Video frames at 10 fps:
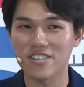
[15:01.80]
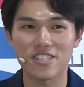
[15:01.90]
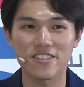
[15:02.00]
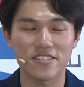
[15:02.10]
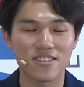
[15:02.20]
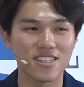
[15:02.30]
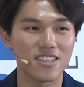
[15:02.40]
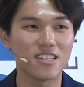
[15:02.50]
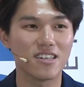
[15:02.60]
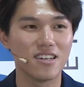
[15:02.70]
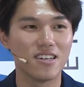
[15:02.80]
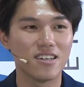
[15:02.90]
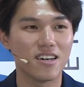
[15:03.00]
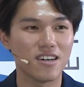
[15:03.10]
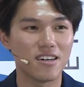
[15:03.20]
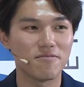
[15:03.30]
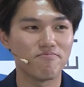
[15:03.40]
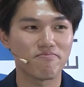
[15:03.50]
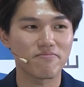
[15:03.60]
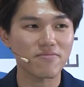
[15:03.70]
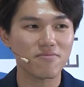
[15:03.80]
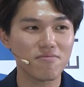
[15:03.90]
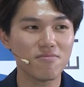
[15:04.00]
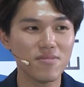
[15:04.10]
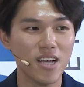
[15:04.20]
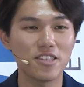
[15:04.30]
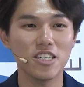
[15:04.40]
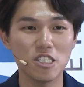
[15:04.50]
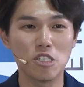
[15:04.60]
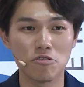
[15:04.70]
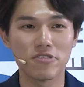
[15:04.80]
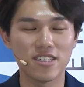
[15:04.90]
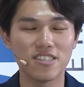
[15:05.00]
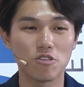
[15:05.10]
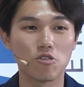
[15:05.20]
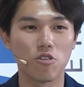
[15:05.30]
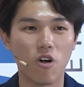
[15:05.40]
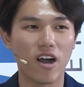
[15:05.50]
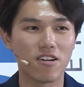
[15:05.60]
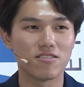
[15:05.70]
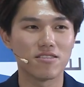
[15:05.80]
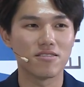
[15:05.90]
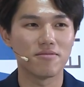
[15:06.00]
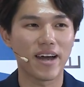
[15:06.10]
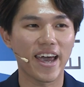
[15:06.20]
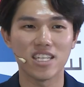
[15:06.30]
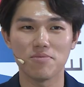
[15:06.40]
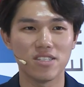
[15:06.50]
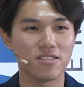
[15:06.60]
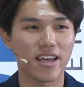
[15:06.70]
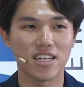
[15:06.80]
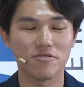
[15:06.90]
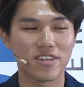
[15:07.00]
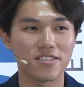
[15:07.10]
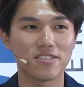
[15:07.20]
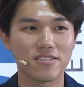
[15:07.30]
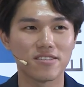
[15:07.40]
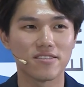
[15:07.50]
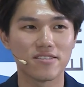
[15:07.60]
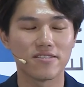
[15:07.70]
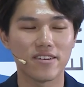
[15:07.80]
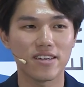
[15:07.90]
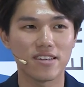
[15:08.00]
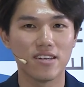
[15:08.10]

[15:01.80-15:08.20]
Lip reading: seriously, I think you really need to go all out by any means, anyways, right?